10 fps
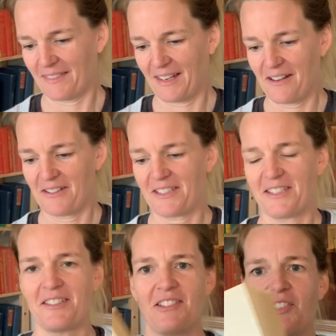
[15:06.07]
Oh, this
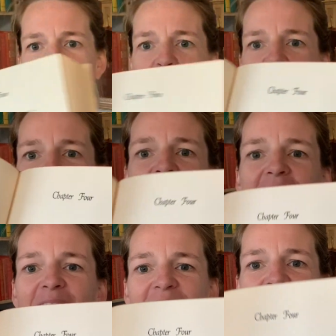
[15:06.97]
is charming.
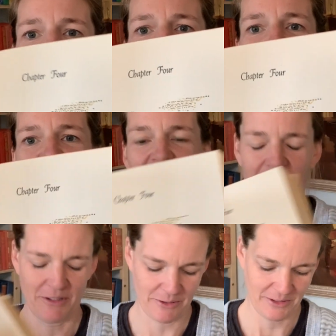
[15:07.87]
Isn't that nice? I
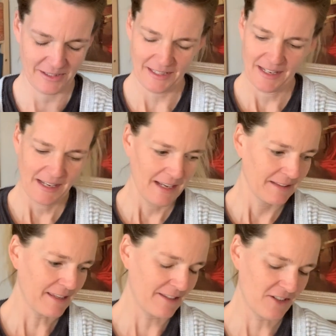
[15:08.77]
love those
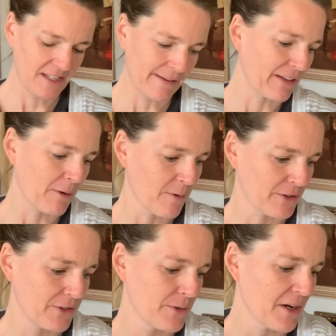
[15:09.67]
that just have like 1 or
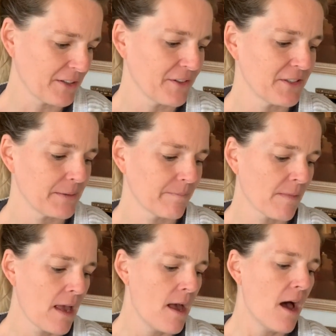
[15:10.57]
2 colors.
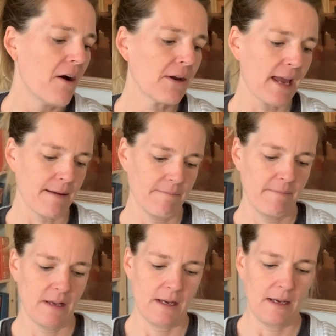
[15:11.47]
Okay,
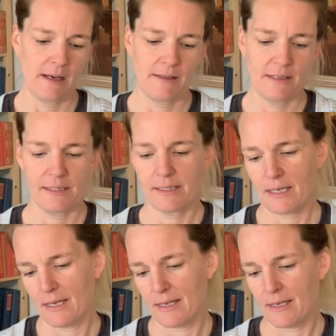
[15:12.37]
this
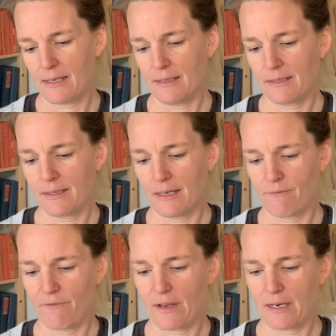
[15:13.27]
is the
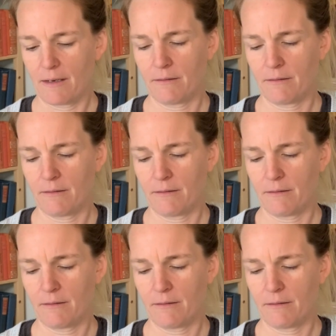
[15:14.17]
advent.